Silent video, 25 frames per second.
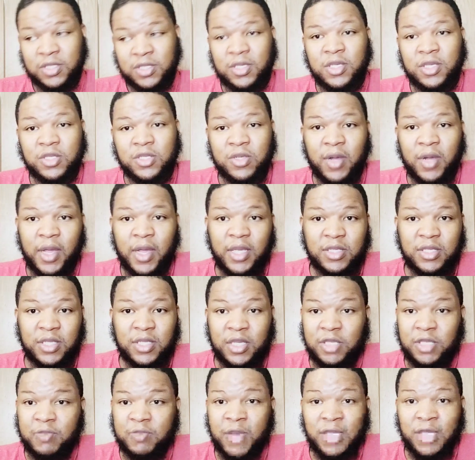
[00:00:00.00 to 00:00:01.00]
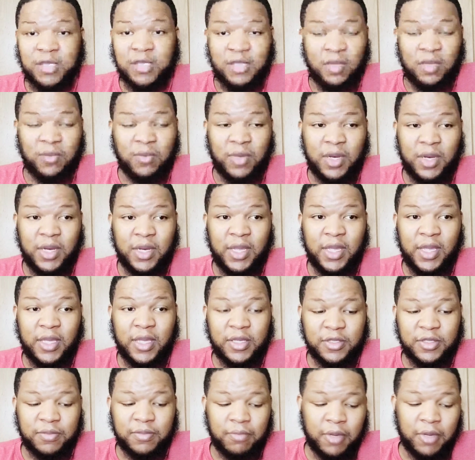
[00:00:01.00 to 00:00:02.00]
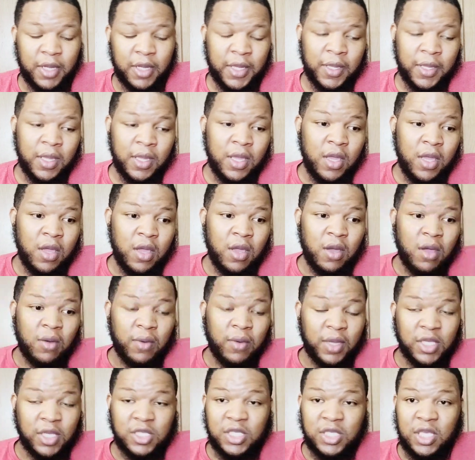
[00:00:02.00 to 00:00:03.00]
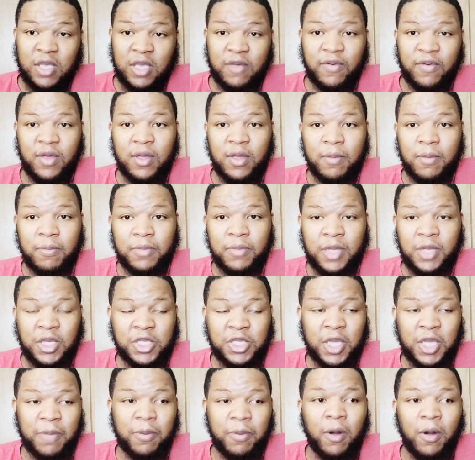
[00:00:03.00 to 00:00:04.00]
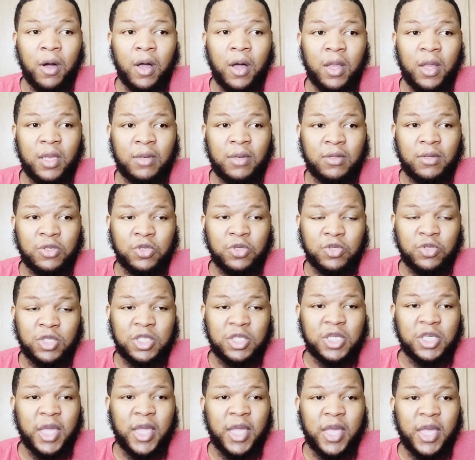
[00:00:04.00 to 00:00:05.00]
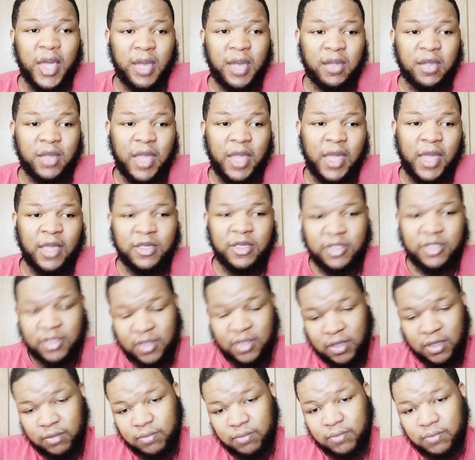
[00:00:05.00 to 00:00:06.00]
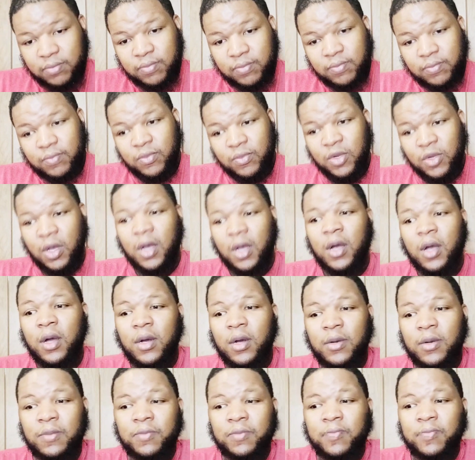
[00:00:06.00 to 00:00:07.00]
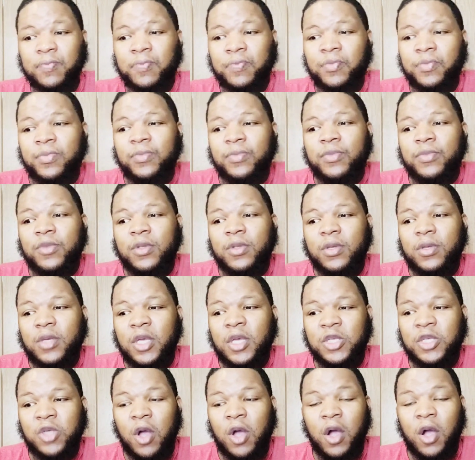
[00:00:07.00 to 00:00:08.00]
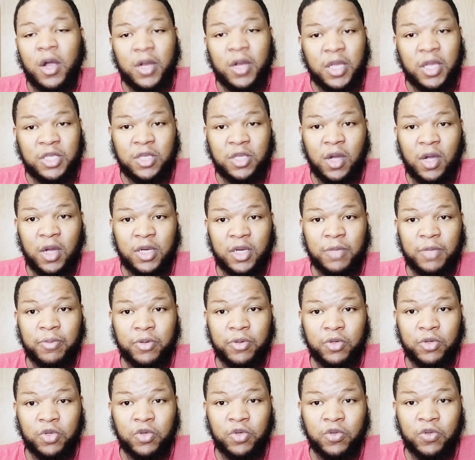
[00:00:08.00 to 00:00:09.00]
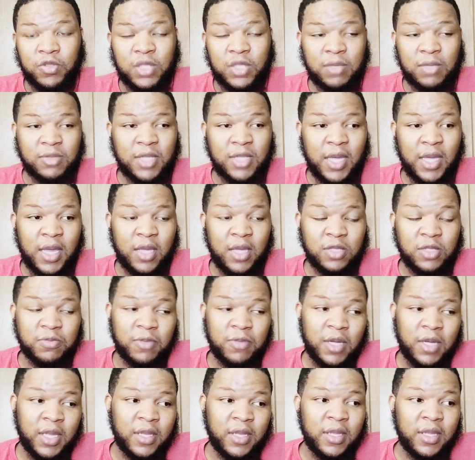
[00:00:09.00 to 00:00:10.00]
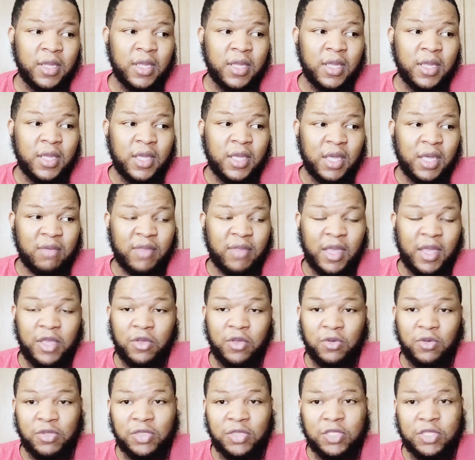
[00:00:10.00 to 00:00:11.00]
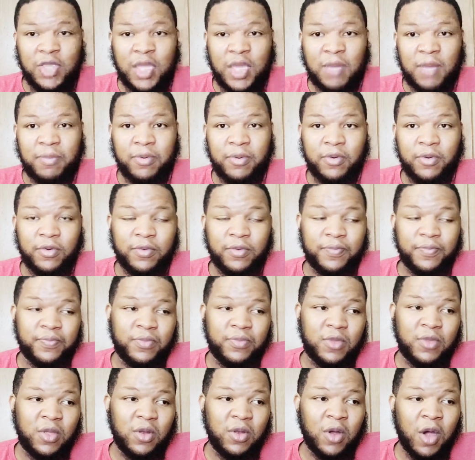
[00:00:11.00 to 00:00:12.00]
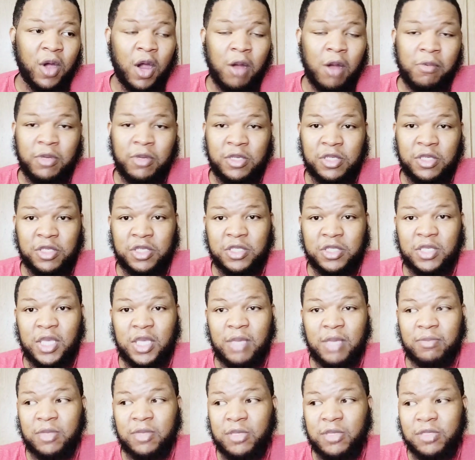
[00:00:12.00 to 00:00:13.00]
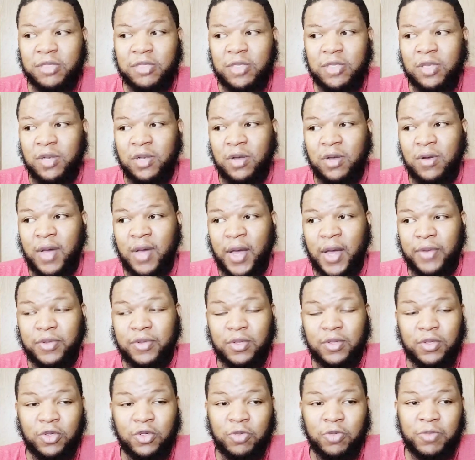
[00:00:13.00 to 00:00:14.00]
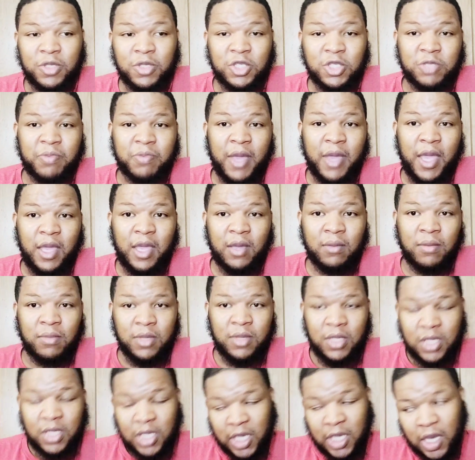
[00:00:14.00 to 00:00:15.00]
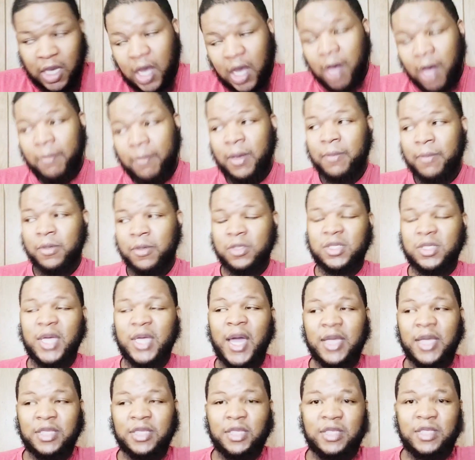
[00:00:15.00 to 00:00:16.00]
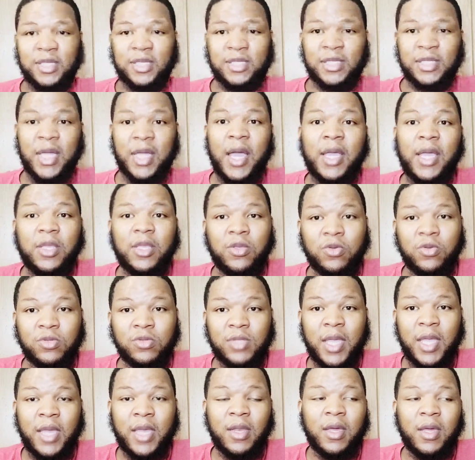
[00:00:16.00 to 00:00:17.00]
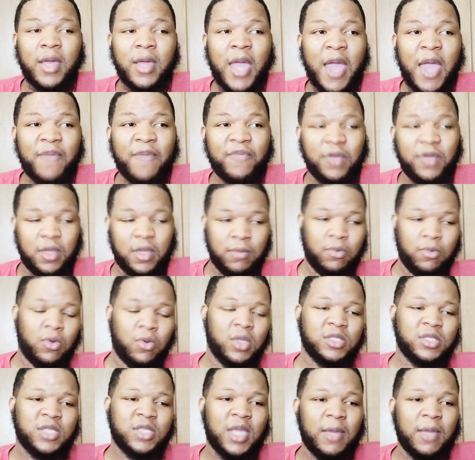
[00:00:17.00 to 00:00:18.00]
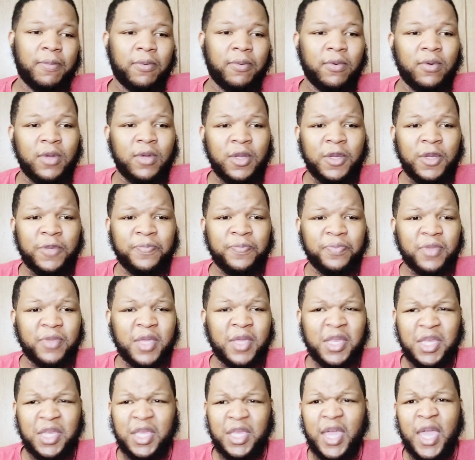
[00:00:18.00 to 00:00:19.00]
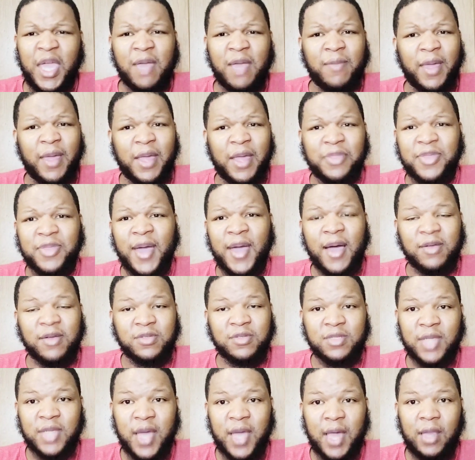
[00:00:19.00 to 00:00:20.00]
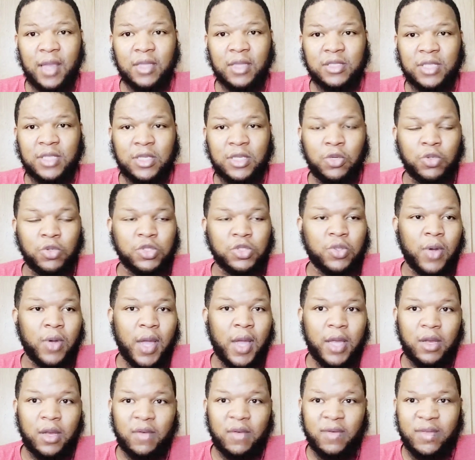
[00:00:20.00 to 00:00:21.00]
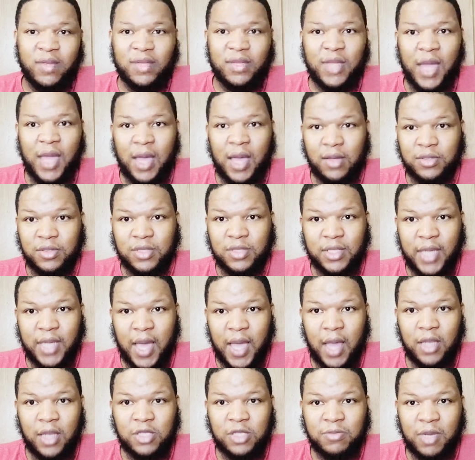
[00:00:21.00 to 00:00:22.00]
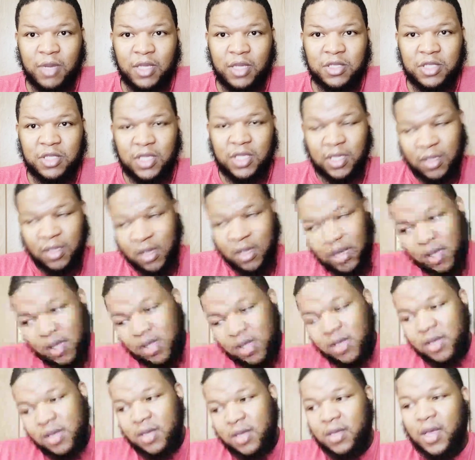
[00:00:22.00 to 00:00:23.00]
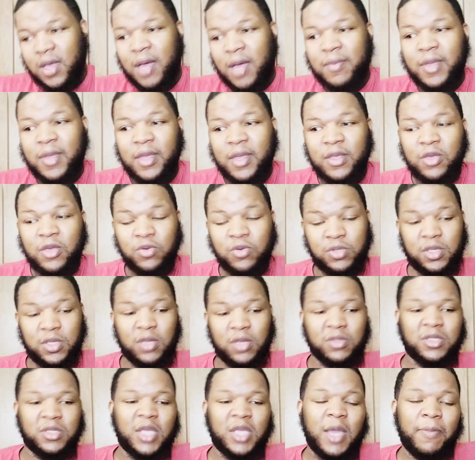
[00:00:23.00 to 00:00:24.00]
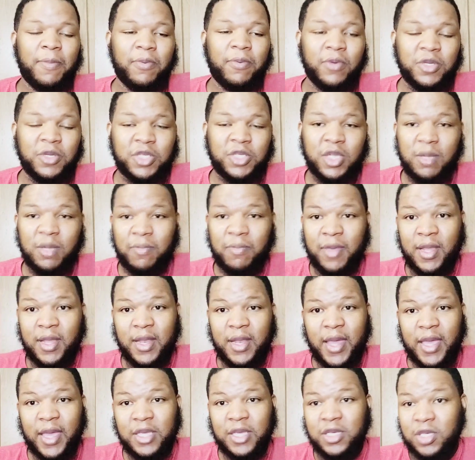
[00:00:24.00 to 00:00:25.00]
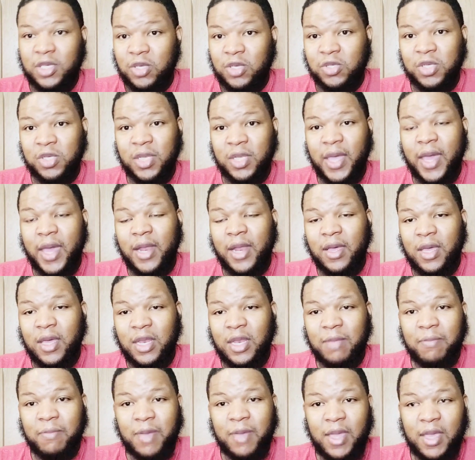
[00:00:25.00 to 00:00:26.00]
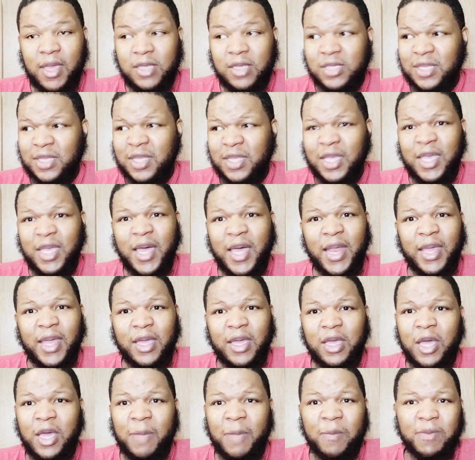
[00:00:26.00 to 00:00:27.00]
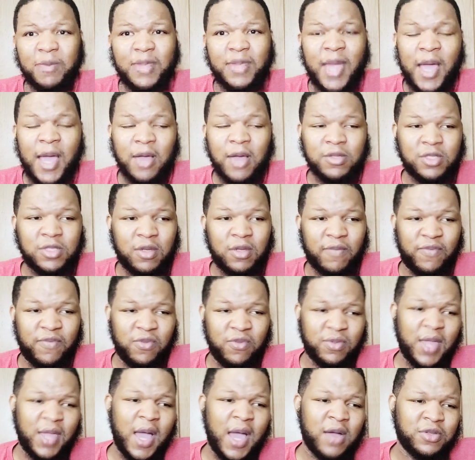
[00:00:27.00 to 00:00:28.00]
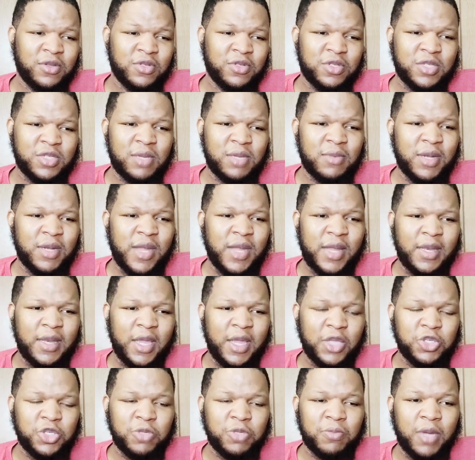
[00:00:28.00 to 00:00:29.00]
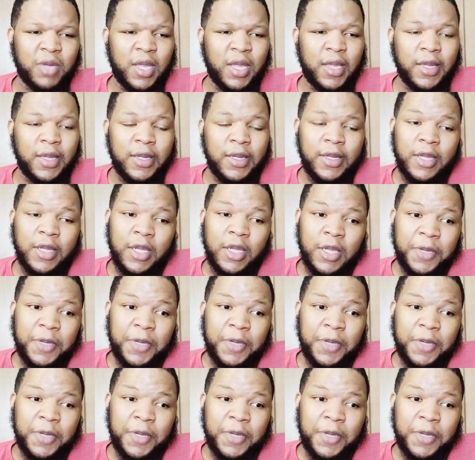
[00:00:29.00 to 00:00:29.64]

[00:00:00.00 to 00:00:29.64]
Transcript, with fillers: is is crazy, and it's basically what it is. But we'll see if DJ Paul and Juicy J got a case. Um, it's hard. It's hard to prove sometimes, but if they use the sample, you know, Arby should just keep this, you know, out the loop and just pay him. Uh, member Tekashi Six Nine used that uh, African boy sample, and he gave him like a thousand dollars, and you was crying over a thousand dollars, my G. I mean, using your sample, it should have been like you should have got a hundred bands. I think he got like a couple thousand, a few thousand, or something of that nature. But